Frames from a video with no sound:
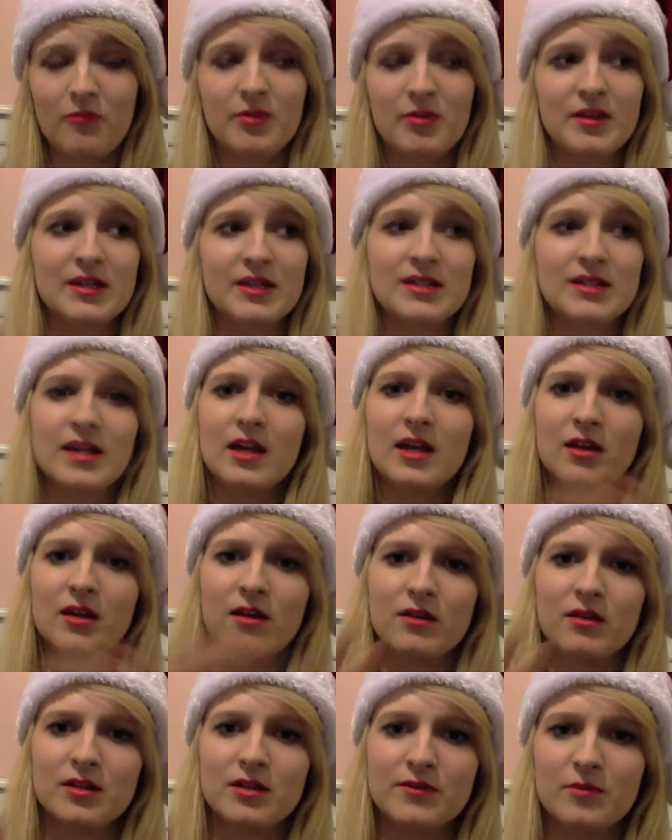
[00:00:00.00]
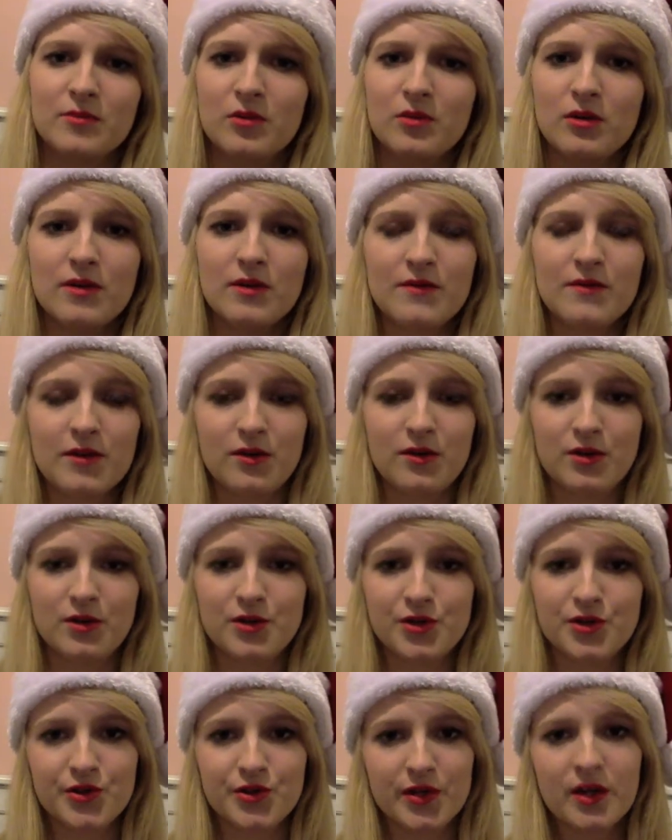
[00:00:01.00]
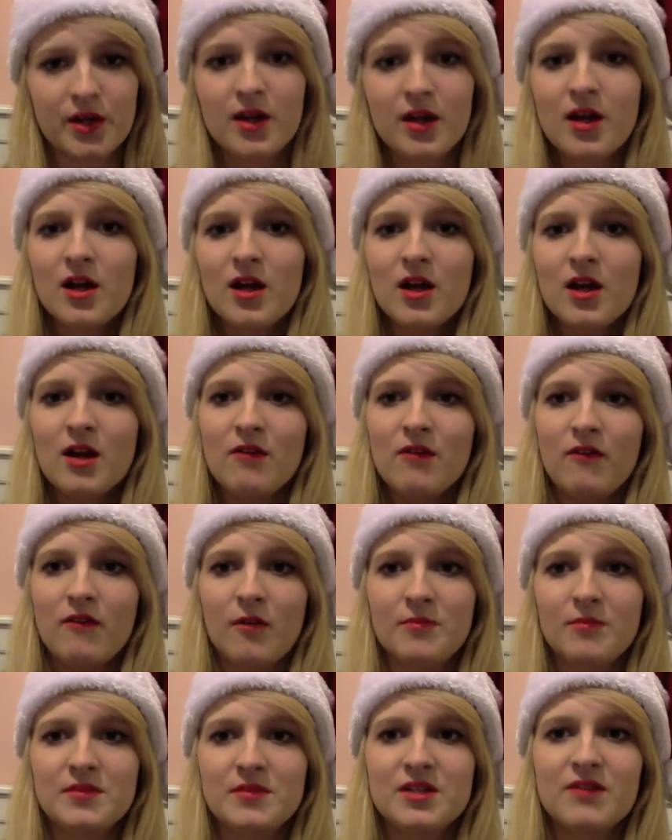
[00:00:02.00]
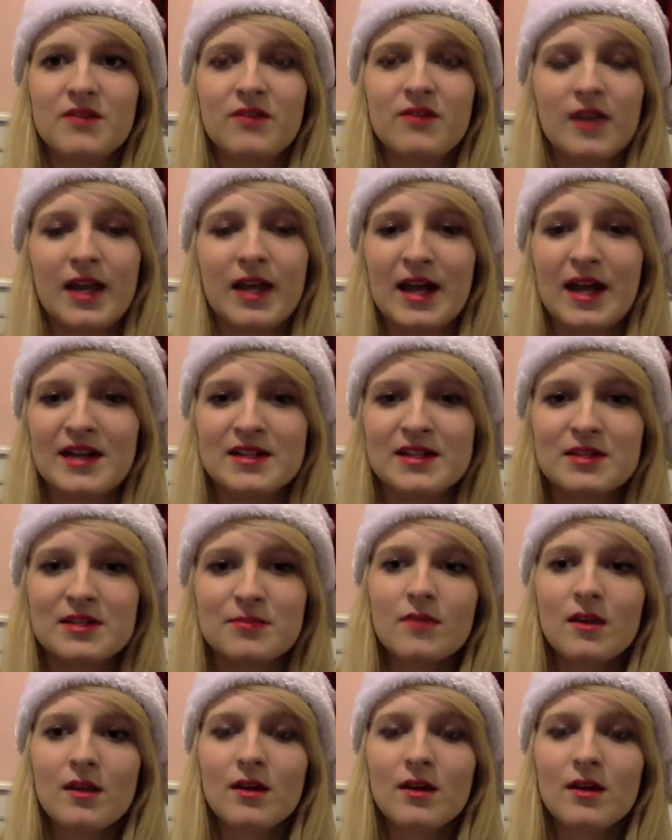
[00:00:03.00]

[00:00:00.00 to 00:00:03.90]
But they take girls from all over the country from different castes,